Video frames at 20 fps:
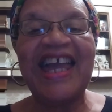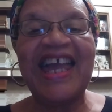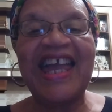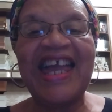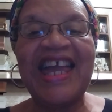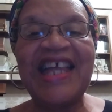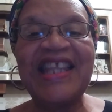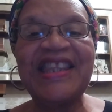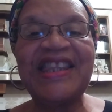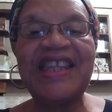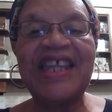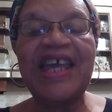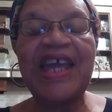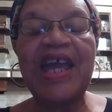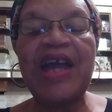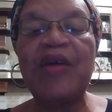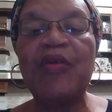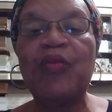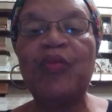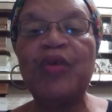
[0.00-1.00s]
And
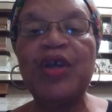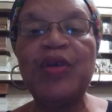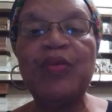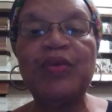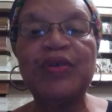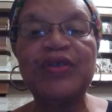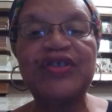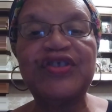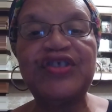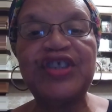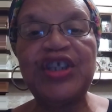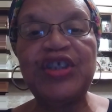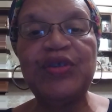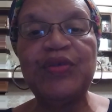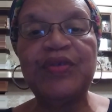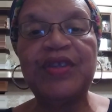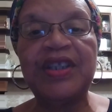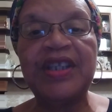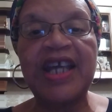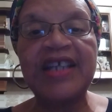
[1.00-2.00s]
we will see
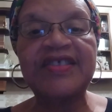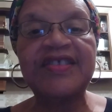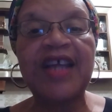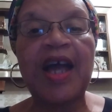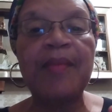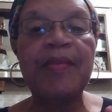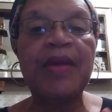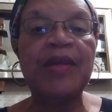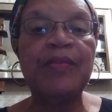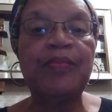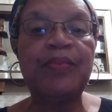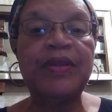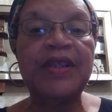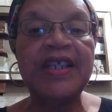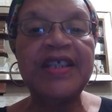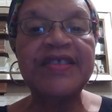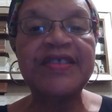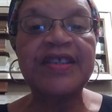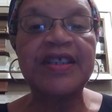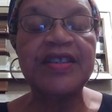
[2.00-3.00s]
you the next time. And
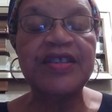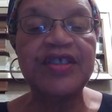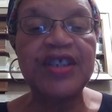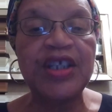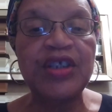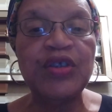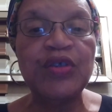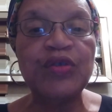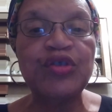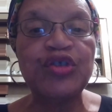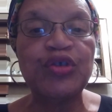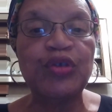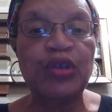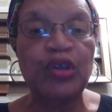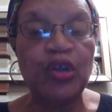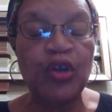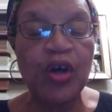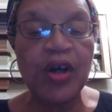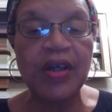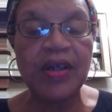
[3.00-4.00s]
please continue to
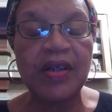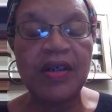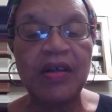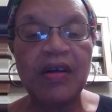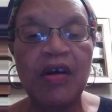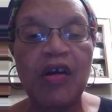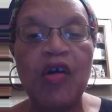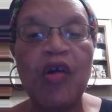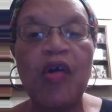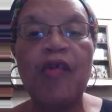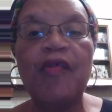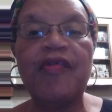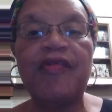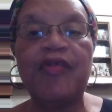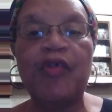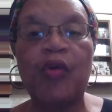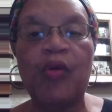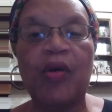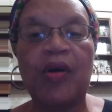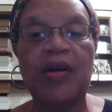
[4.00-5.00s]
look
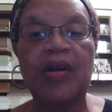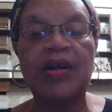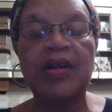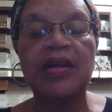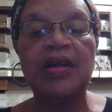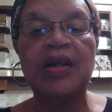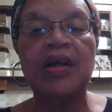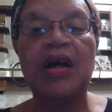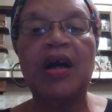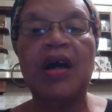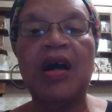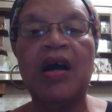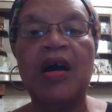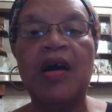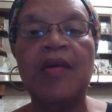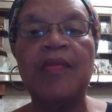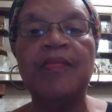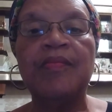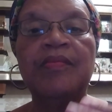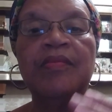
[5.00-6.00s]
for
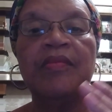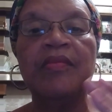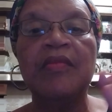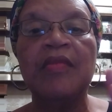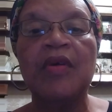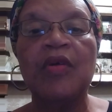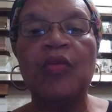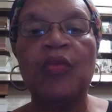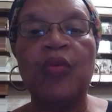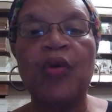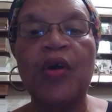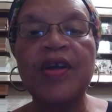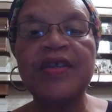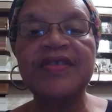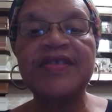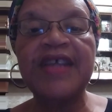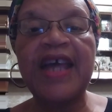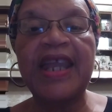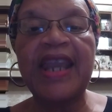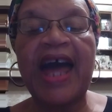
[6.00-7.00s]

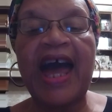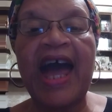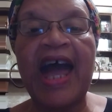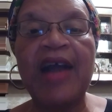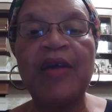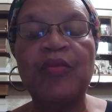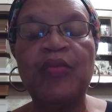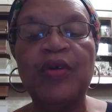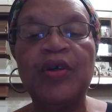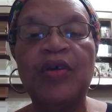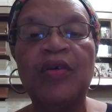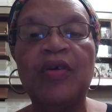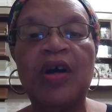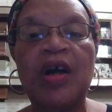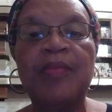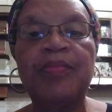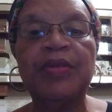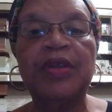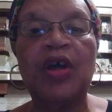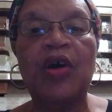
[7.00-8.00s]
works that I will
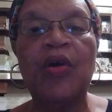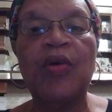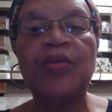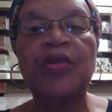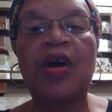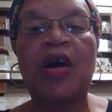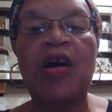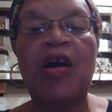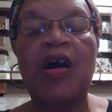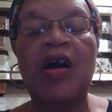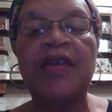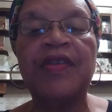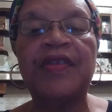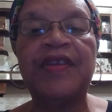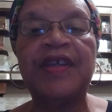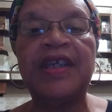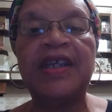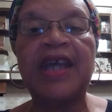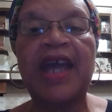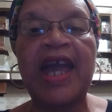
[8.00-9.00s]
upload
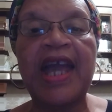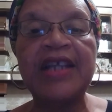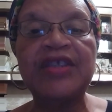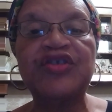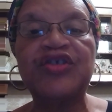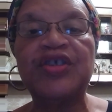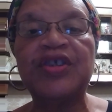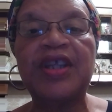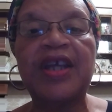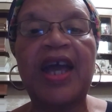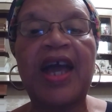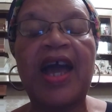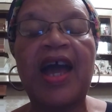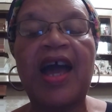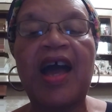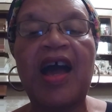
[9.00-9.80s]
on the ancient